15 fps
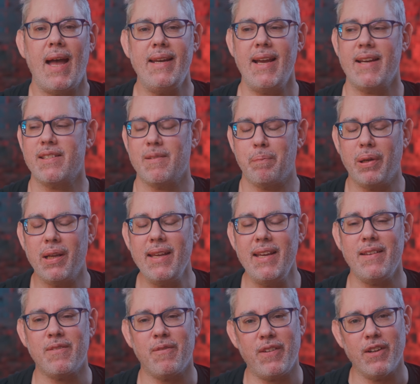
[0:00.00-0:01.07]
And yes,
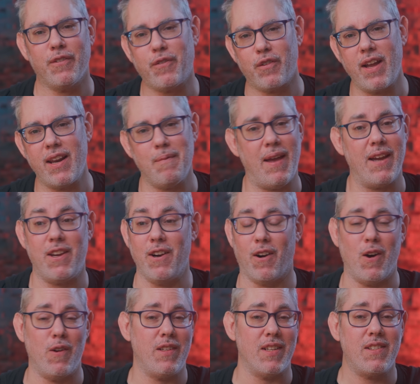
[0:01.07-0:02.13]
please feel free to make your
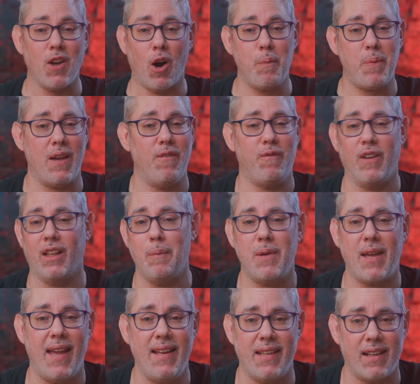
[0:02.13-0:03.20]
own dystopian Philip
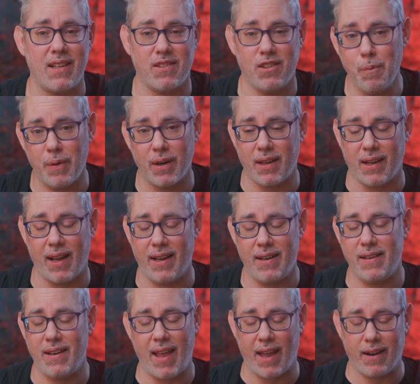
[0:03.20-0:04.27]
K. Dick supercut
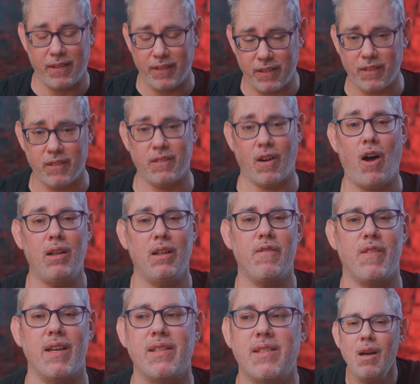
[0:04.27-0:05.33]
at all of
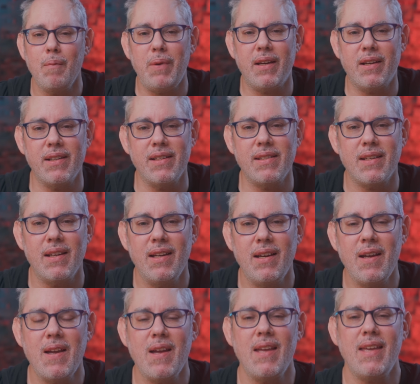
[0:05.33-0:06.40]
this, because
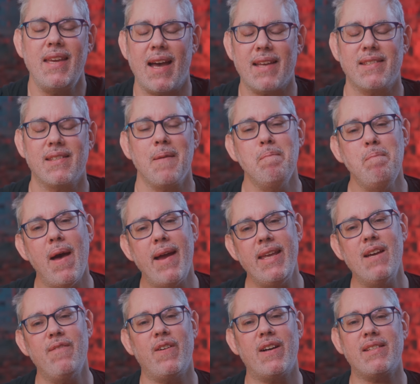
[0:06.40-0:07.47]
yes,
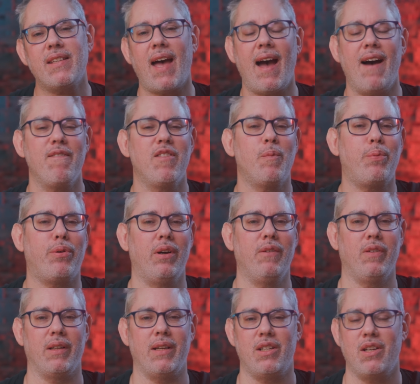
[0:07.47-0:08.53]
many of us have the
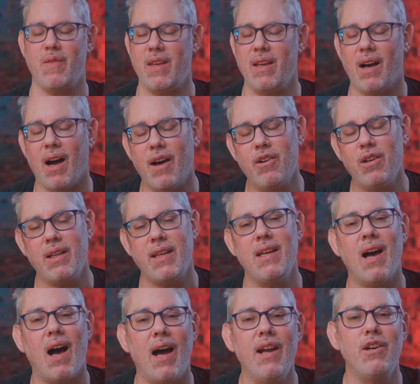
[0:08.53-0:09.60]
privilege, the
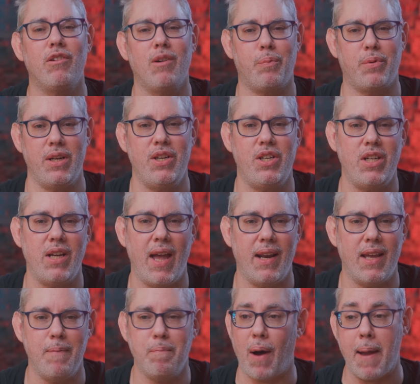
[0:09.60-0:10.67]
utterly
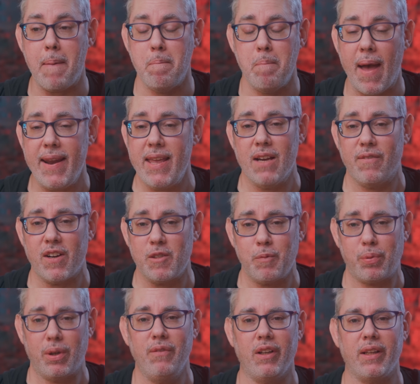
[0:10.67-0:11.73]
underappreciated by many of us
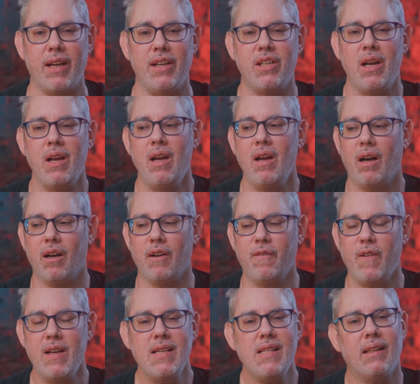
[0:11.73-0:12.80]
privilege,
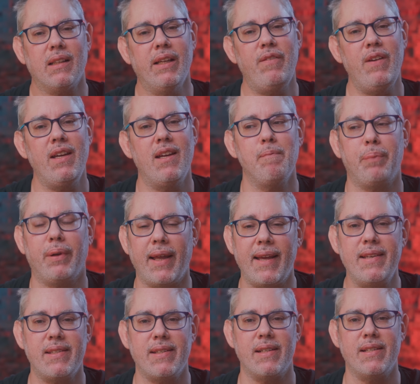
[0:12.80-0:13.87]
of living in
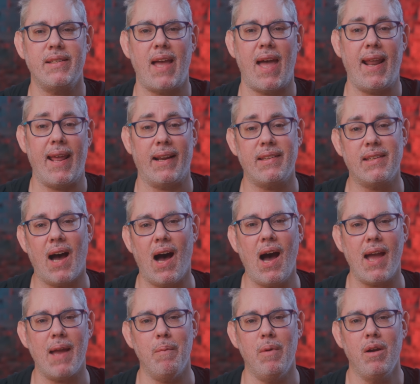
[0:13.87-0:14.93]
places and at a
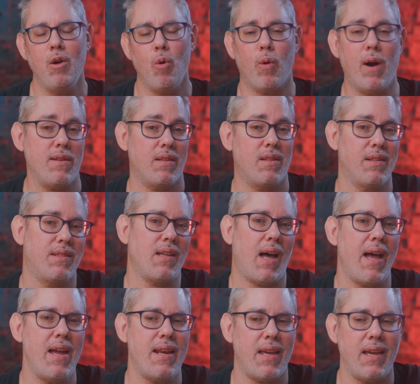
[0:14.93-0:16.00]
time where as a
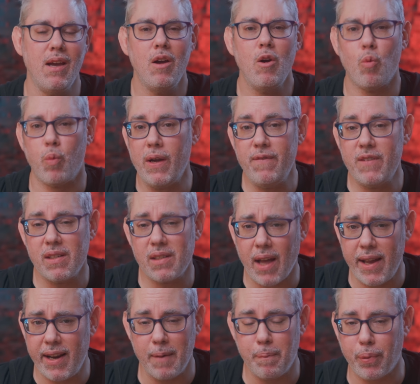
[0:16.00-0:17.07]
society, we've
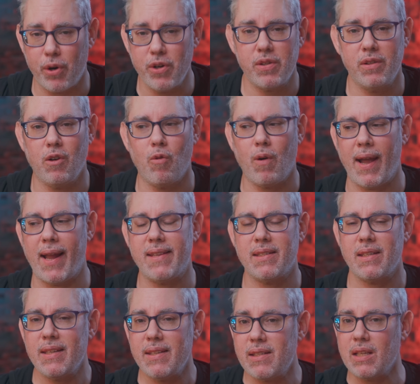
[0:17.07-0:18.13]
decided personal
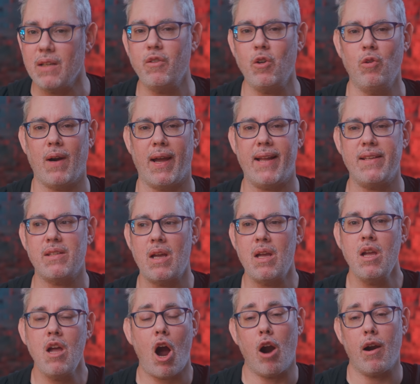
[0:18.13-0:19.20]
rights, civil rights,
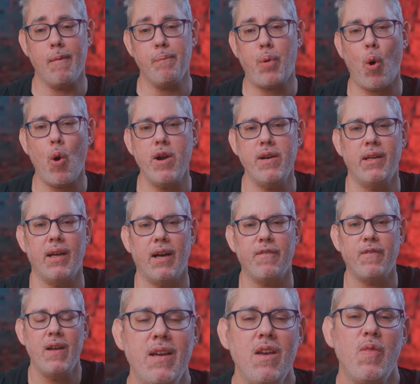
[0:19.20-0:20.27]
are important
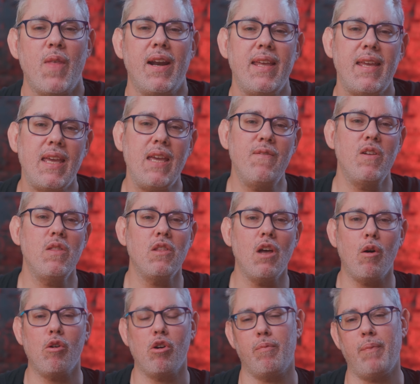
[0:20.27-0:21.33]
enough that even
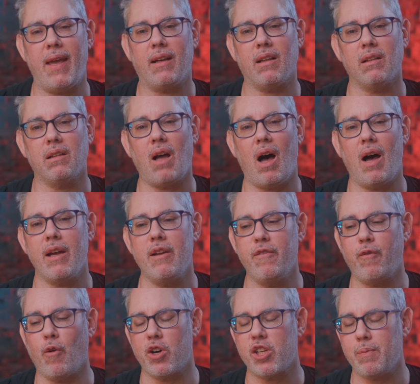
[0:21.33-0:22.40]
though it would make law
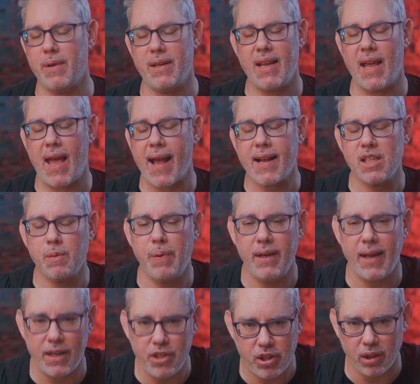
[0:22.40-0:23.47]
enforcement
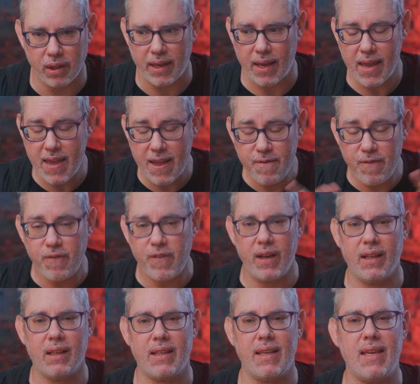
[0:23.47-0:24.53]
exponentially,
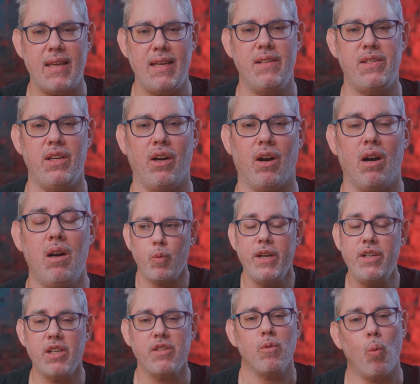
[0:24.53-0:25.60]
infinitely easier, we
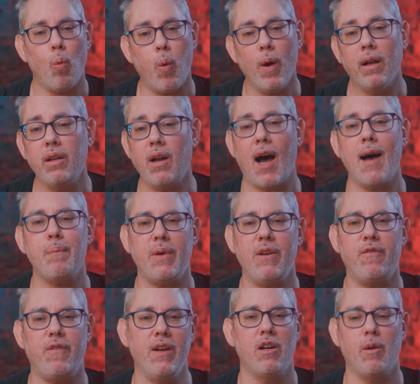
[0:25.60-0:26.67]
just will not be
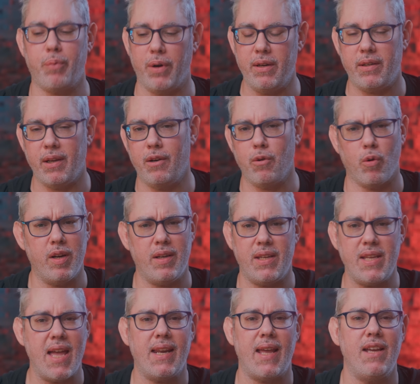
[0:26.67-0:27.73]
fingerprinted or
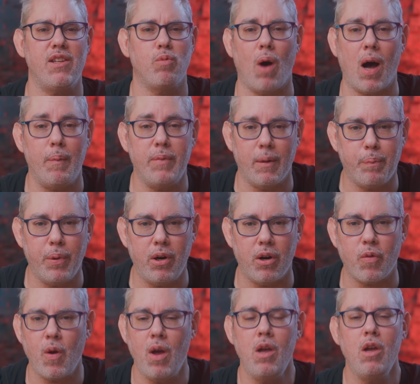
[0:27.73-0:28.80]
DNA swabbed at
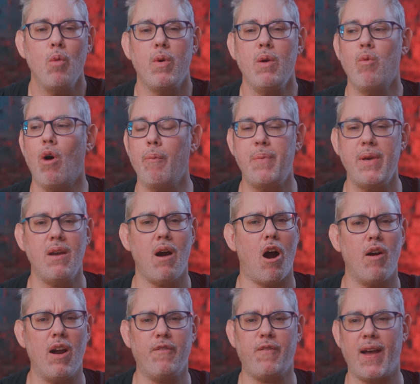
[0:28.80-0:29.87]
birth. We won't be
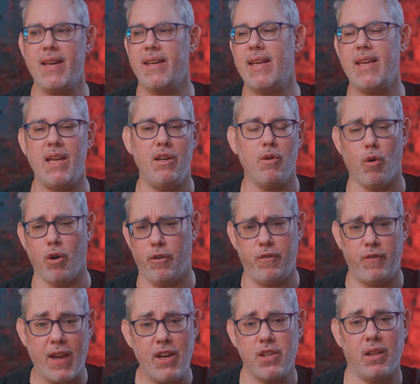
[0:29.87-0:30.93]
RFID'd or
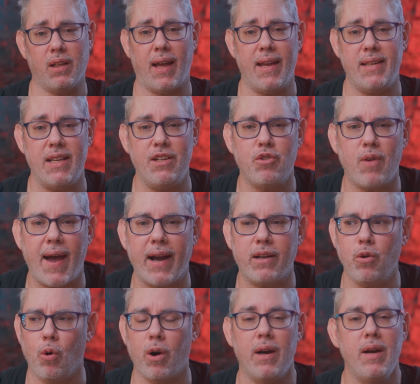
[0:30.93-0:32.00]
facial ID
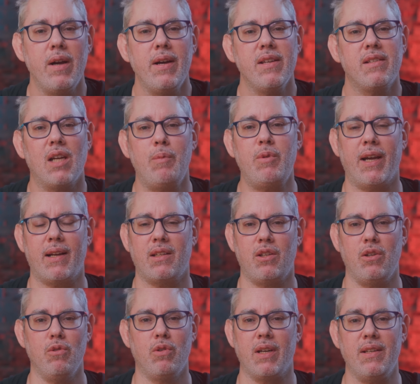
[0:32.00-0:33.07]
tracked or subject
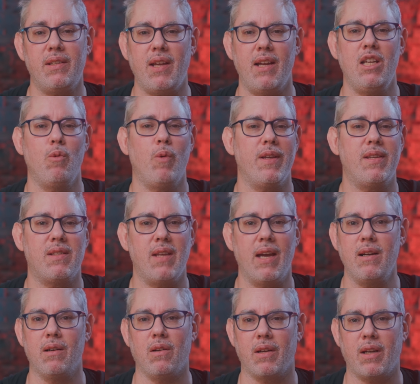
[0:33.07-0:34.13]
to continuous
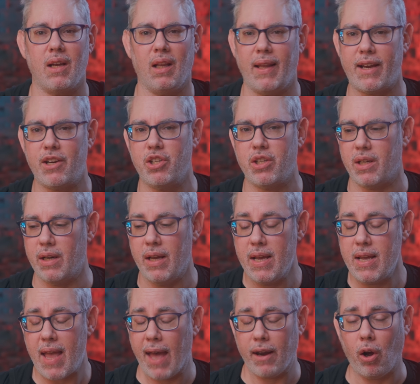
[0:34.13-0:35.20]
signal collection
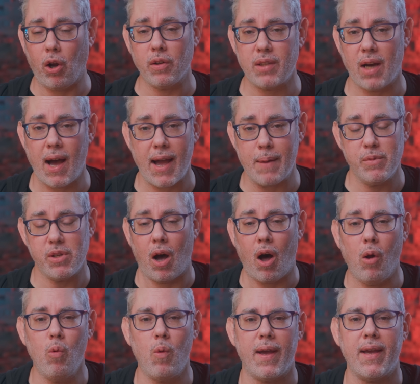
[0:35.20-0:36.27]
at all times,
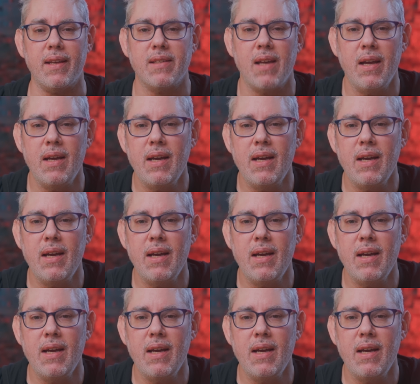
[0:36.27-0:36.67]
always.